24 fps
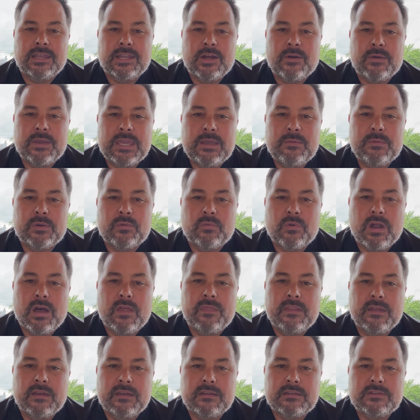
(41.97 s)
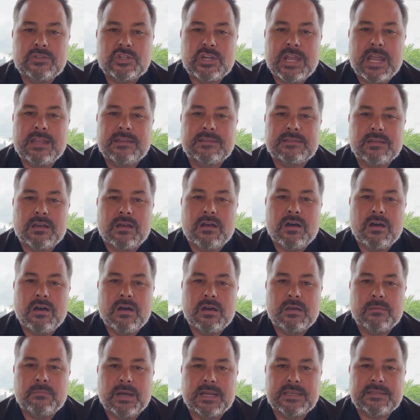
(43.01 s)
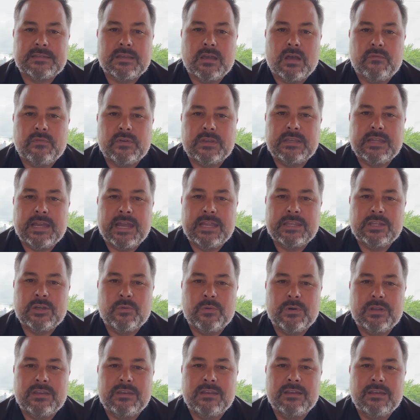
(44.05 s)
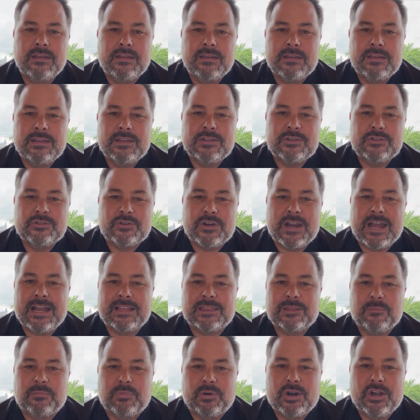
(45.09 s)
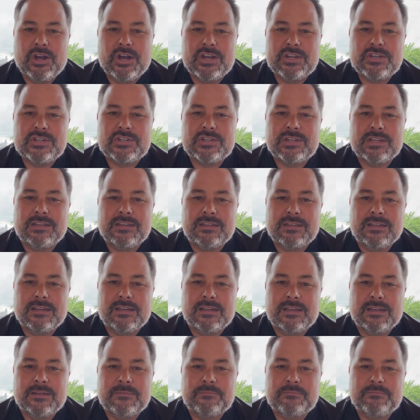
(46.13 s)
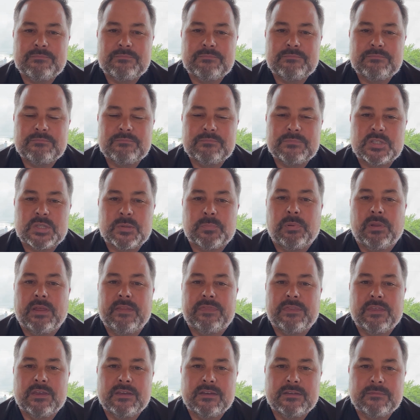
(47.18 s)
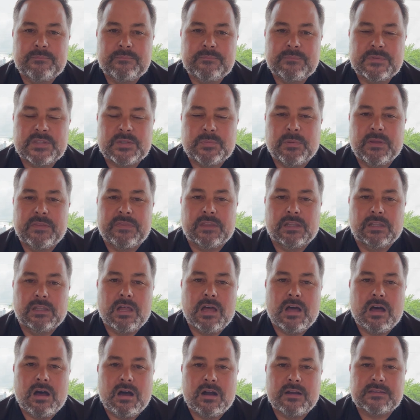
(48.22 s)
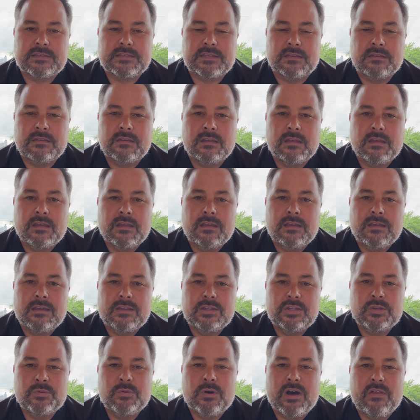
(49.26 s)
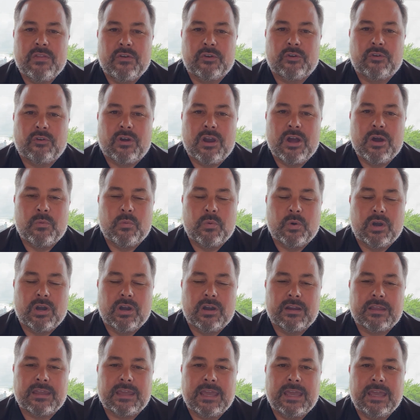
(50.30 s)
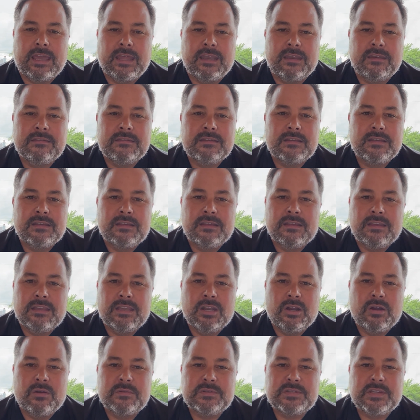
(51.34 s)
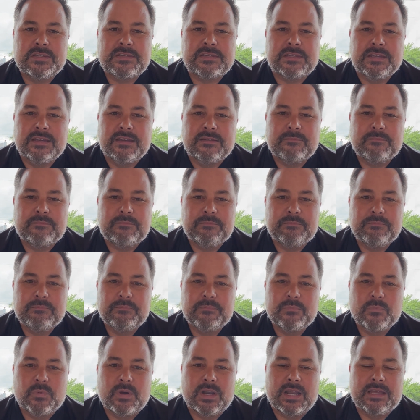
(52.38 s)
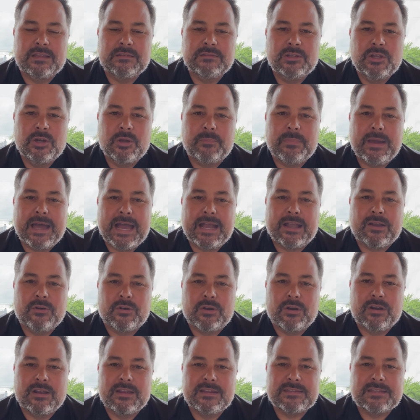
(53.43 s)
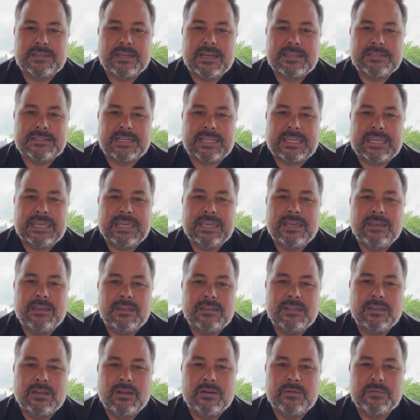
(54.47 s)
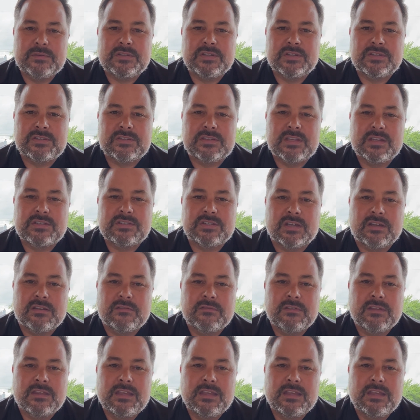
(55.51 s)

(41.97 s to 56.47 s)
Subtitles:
he would run the chainsaw, and myself and Daniel would drag the brush and split the logs and do all the grunt work. And it was just when I look back on it as a kid, it's just such a